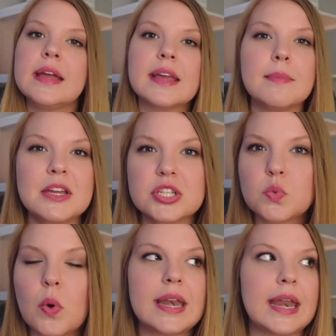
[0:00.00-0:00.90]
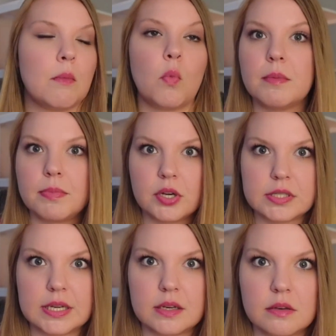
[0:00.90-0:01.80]
Give me just one name, one
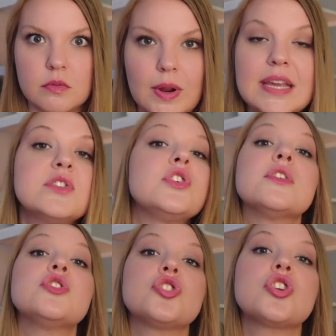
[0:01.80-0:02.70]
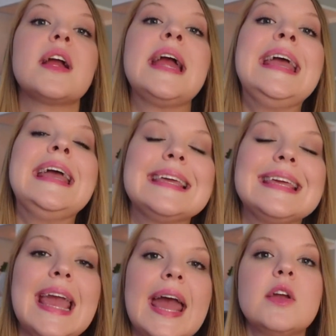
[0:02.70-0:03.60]
person, right? So you can start
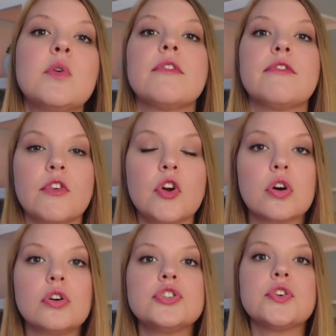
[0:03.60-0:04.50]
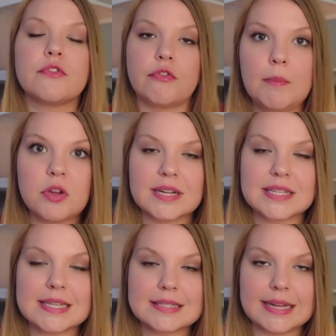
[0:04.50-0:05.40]
getting referrals from your
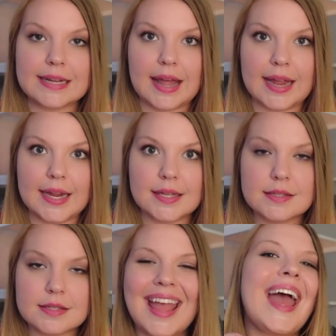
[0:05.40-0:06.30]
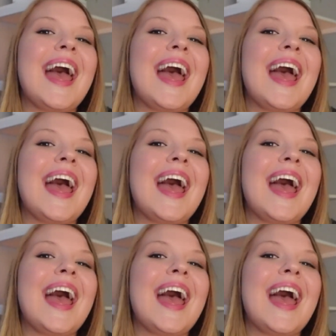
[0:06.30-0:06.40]
existing clients.